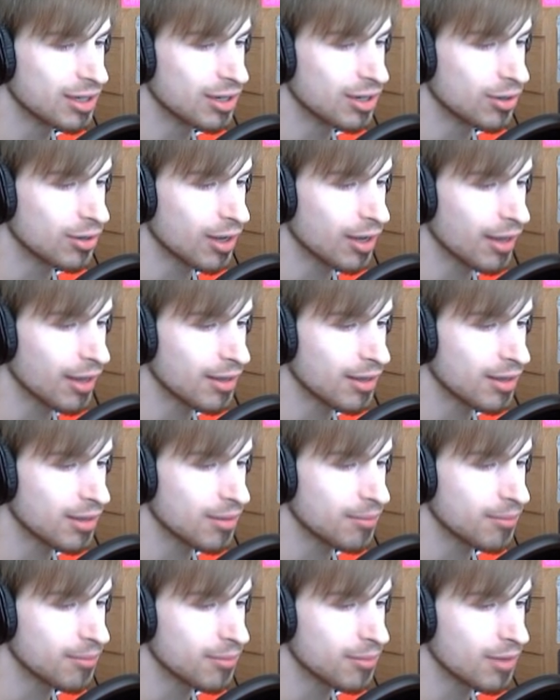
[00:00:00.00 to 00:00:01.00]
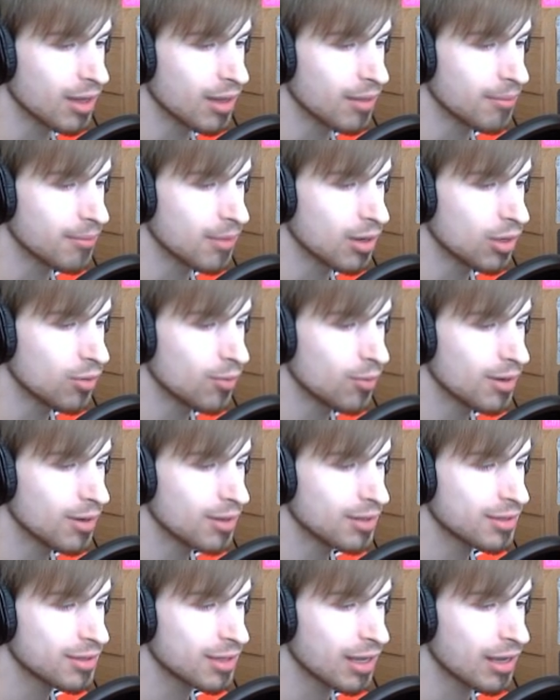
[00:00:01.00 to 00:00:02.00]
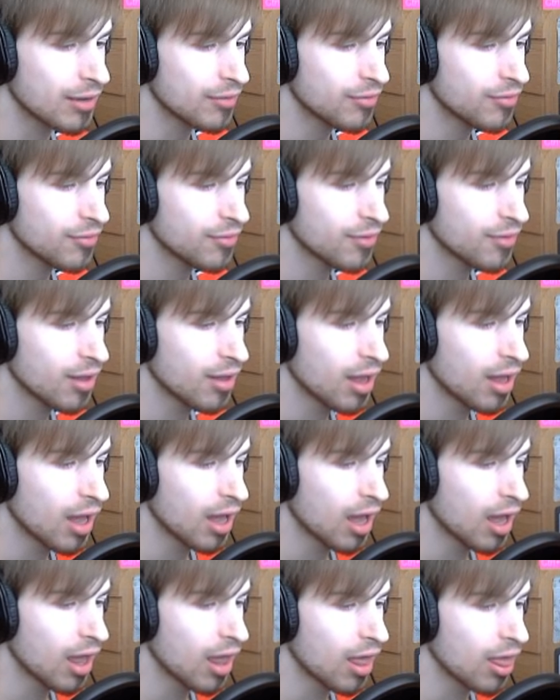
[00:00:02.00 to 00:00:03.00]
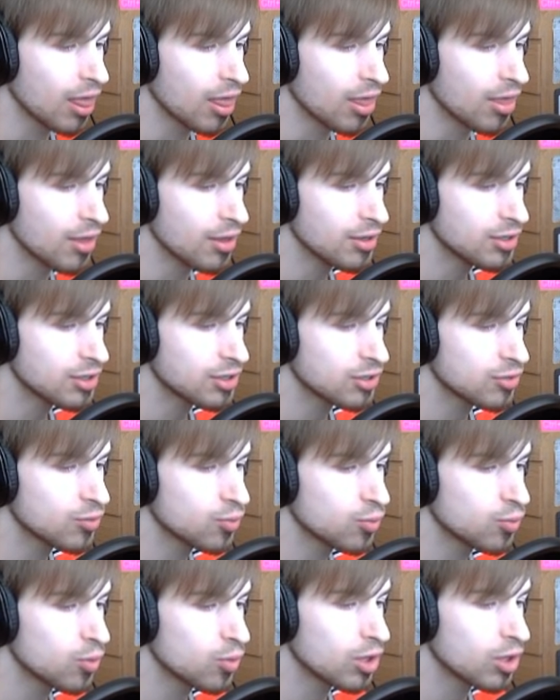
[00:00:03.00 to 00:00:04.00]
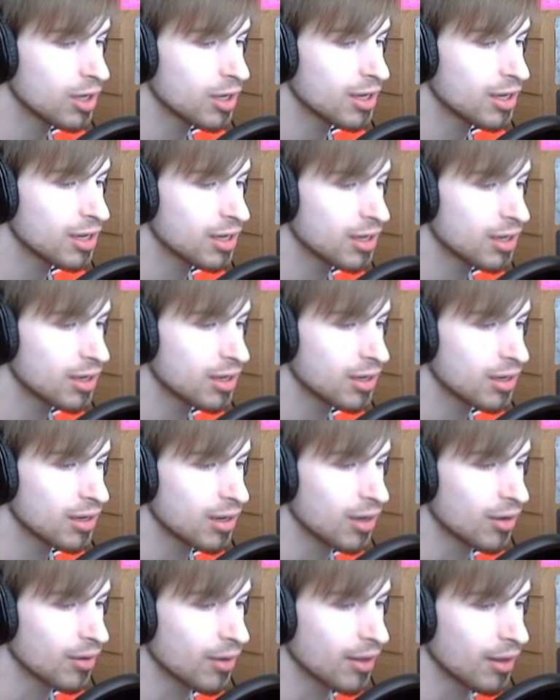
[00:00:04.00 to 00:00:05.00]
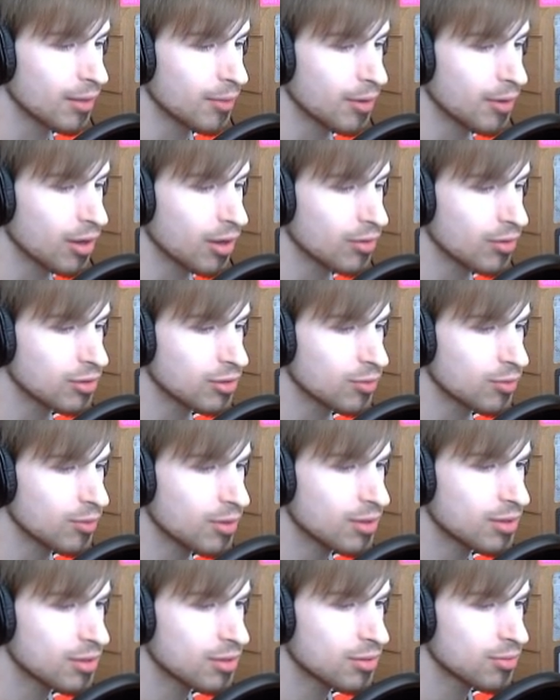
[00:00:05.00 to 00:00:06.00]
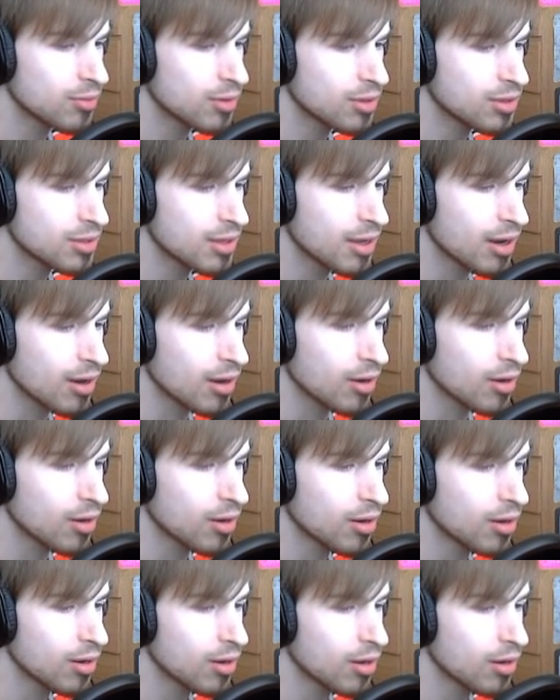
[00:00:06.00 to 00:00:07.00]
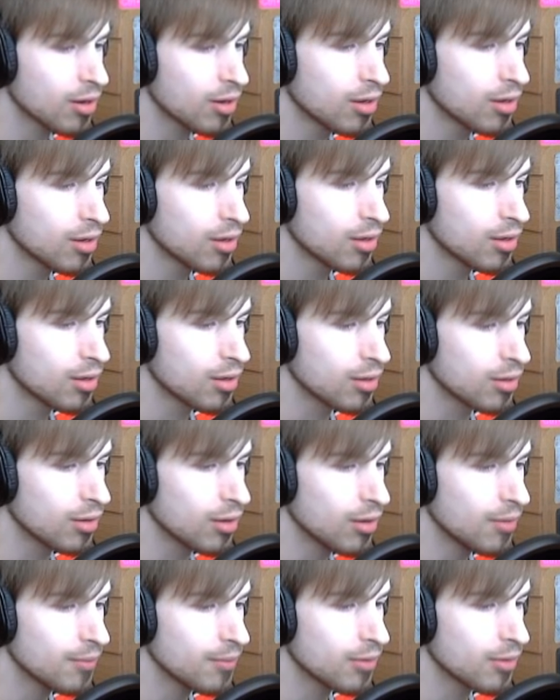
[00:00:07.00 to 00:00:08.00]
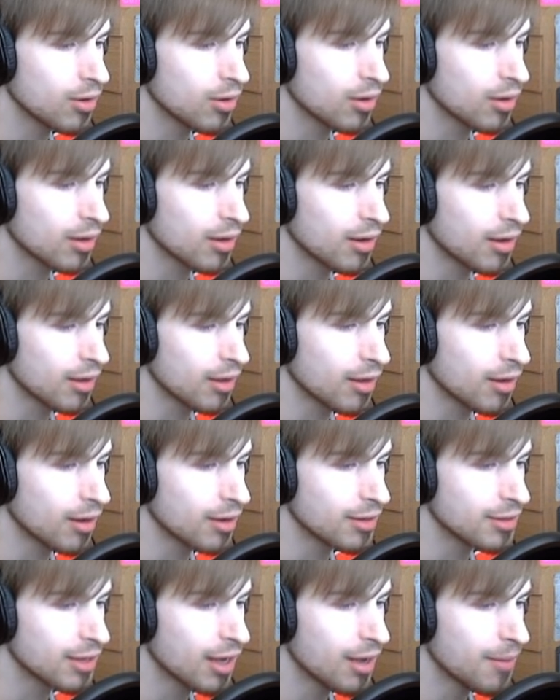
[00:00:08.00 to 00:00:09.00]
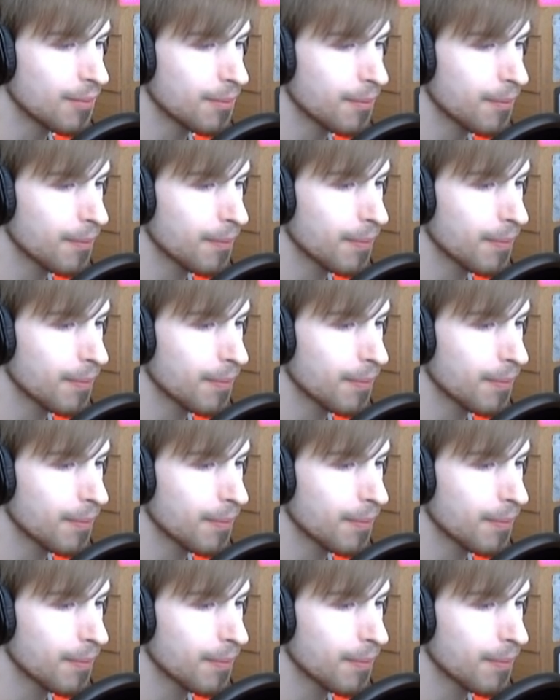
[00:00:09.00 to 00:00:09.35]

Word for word: Okay, I think the middle one is safe. This one... okay, there we go. So what's there? Oh, can I get on top?